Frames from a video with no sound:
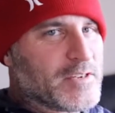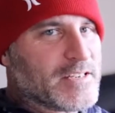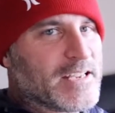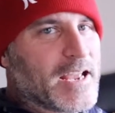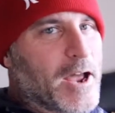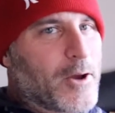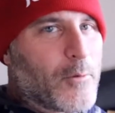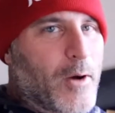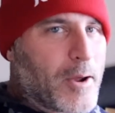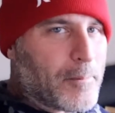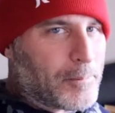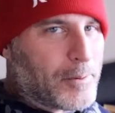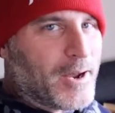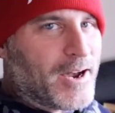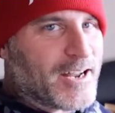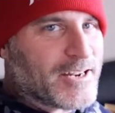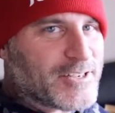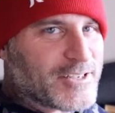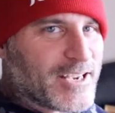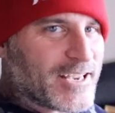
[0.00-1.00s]
DIY
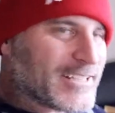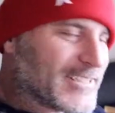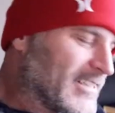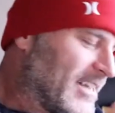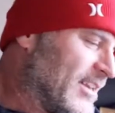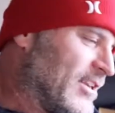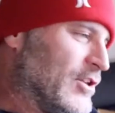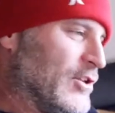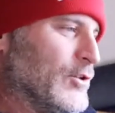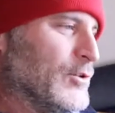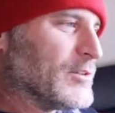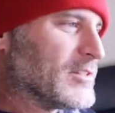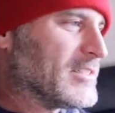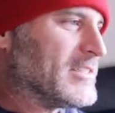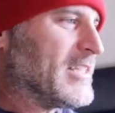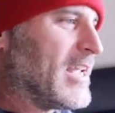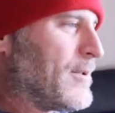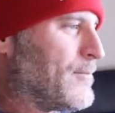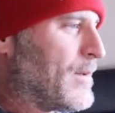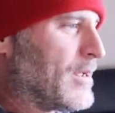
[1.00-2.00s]
projects and use the
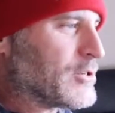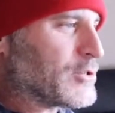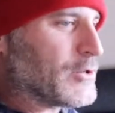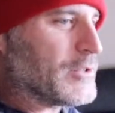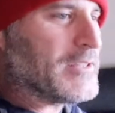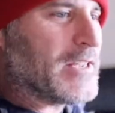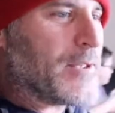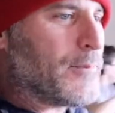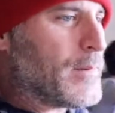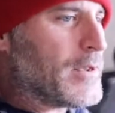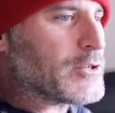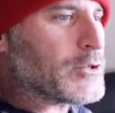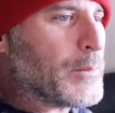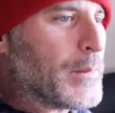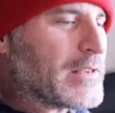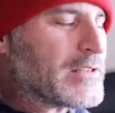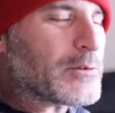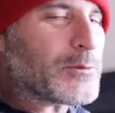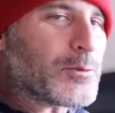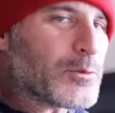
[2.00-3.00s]
tape measure. A tape measure
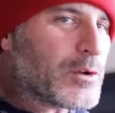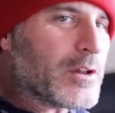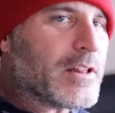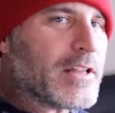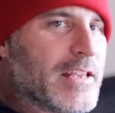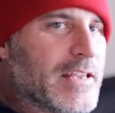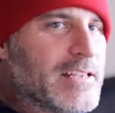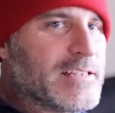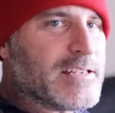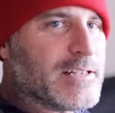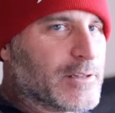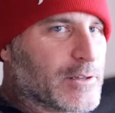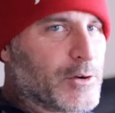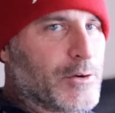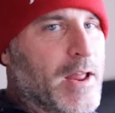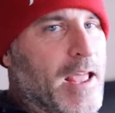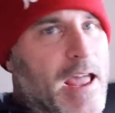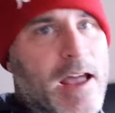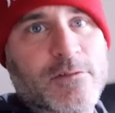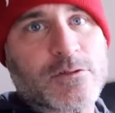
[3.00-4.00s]
makes it really easy to
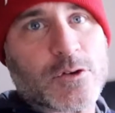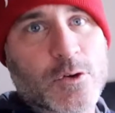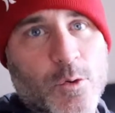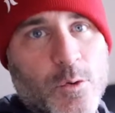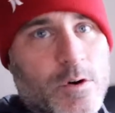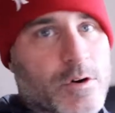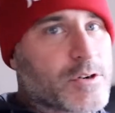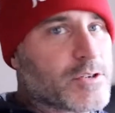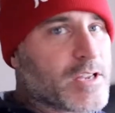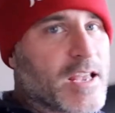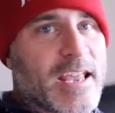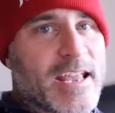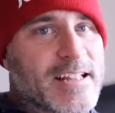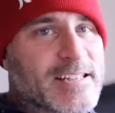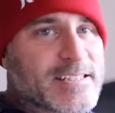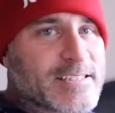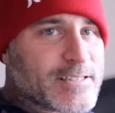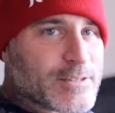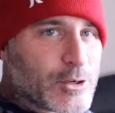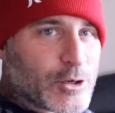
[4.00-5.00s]
learn halves, quarters,
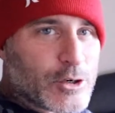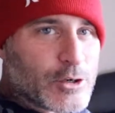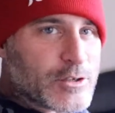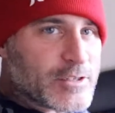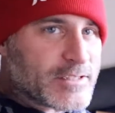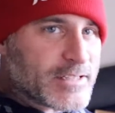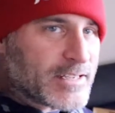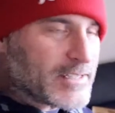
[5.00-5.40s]
eighths, thirds,